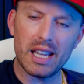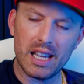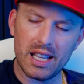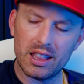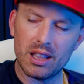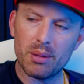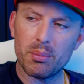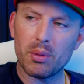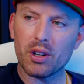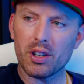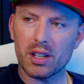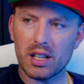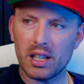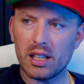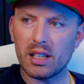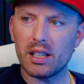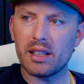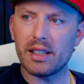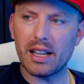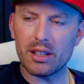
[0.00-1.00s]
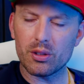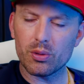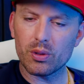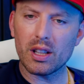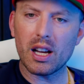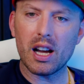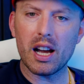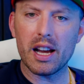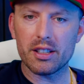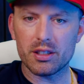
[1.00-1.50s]
in the market, and that's where
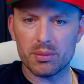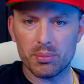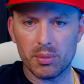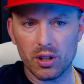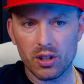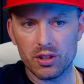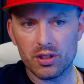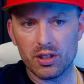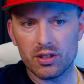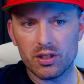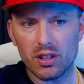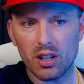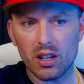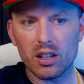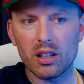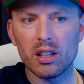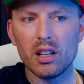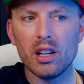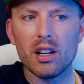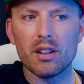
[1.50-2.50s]
the highest margins are.